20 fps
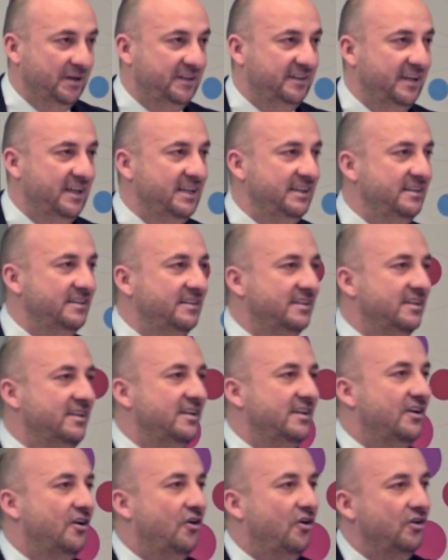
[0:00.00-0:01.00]
But then,
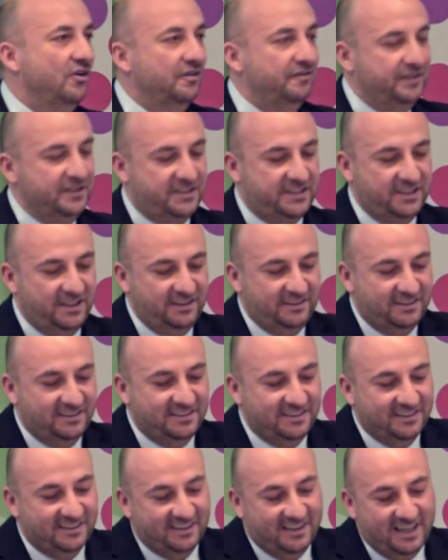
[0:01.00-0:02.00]
all of a
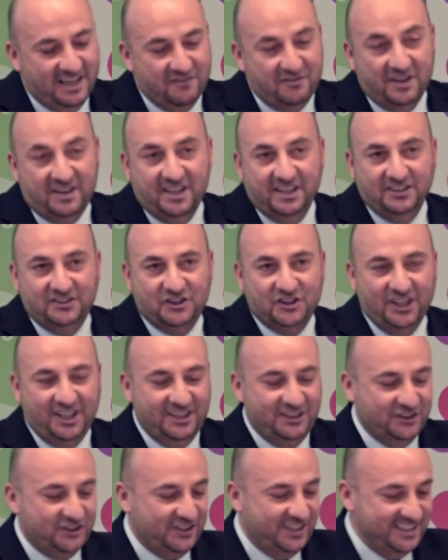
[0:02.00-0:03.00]
sudden, everything
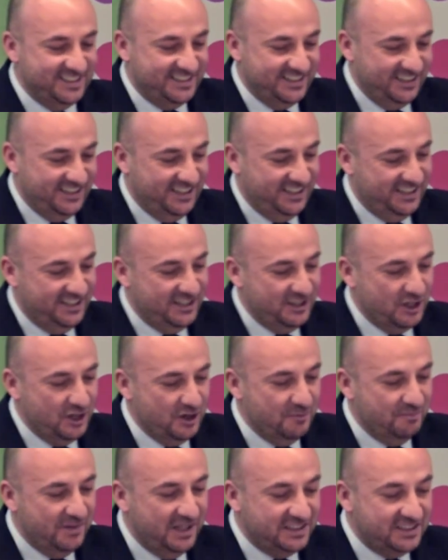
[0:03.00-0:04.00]
changed as I
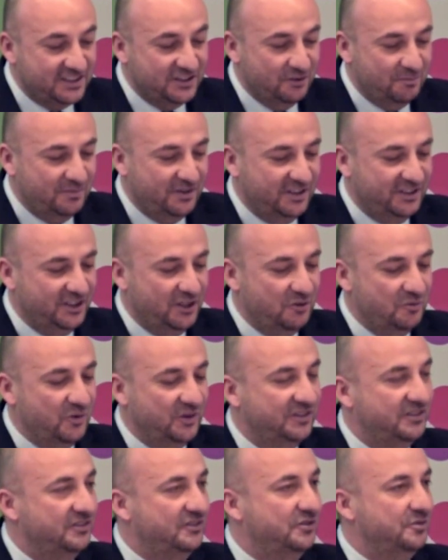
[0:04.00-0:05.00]
met somebody I
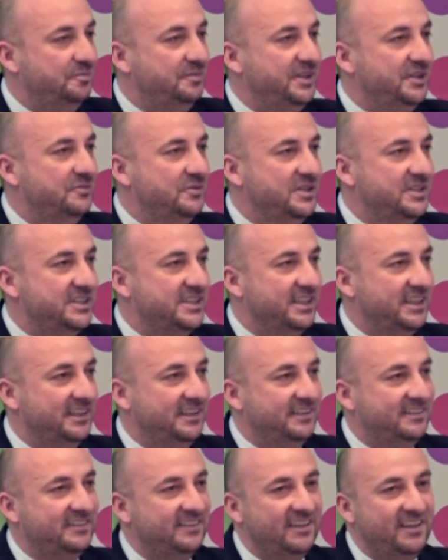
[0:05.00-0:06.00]
wanted to be with
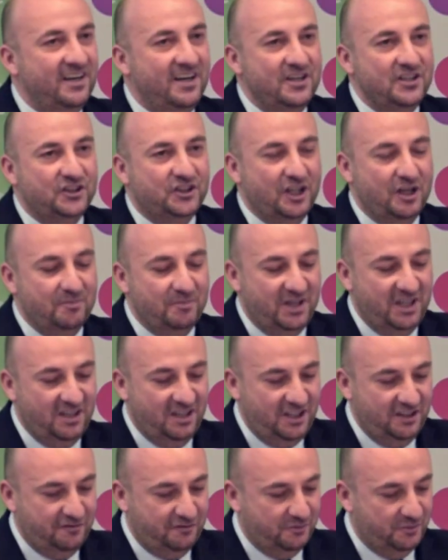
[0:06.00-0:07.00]
and share my
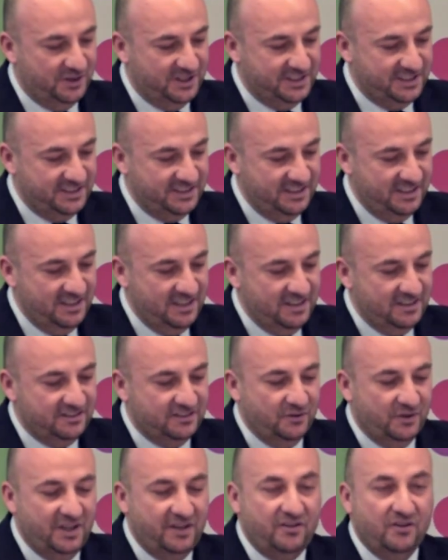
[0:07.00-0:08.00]
life with.
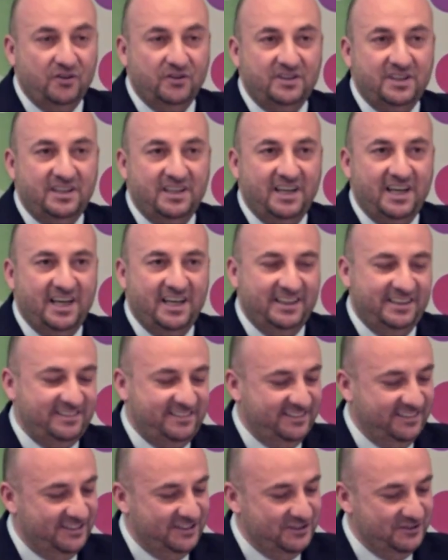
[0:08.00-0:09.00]
So I thought that I had
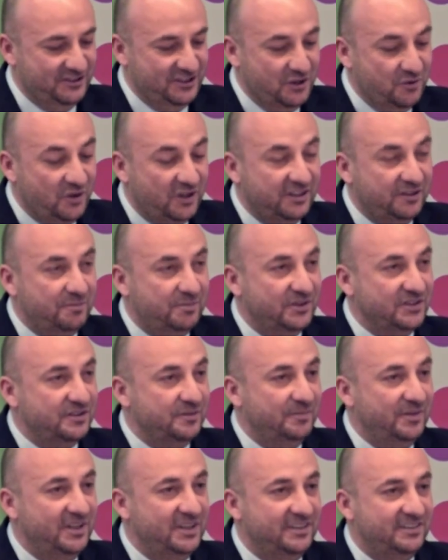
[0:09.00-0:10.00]
no other
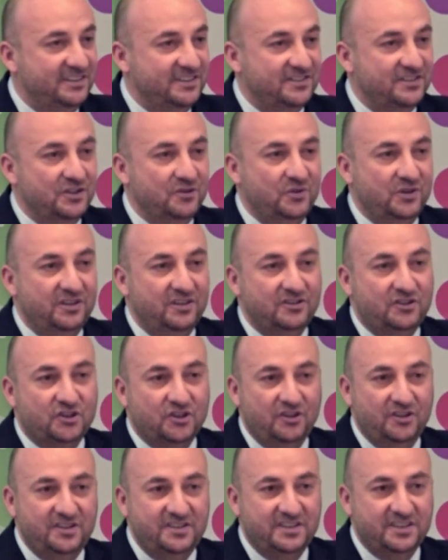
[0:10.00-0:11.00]
possibilities, no other
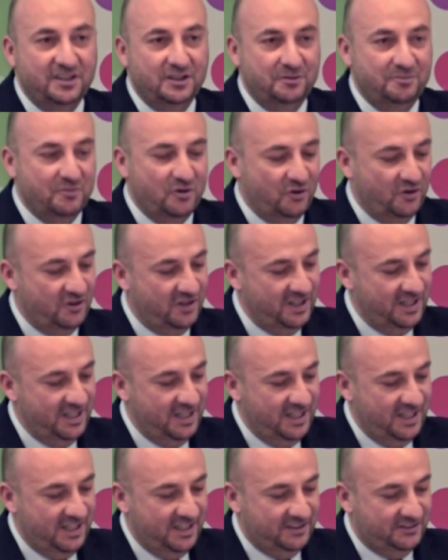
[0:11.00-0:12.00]
choice anymore
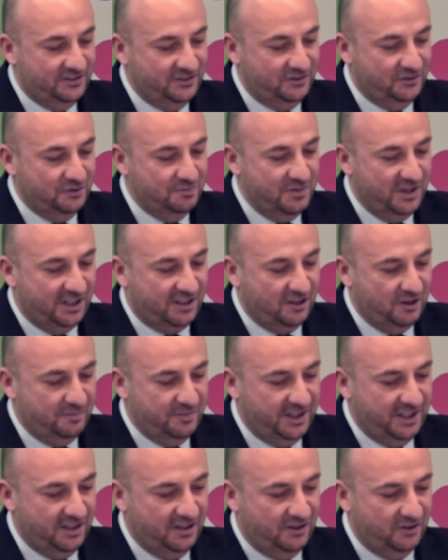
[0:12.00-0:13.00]
to do my
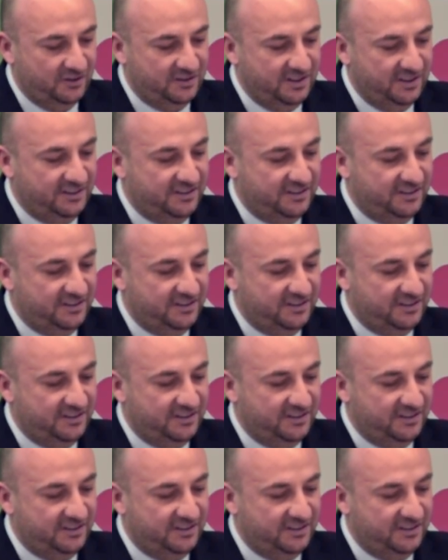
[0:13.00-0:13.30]
coming out.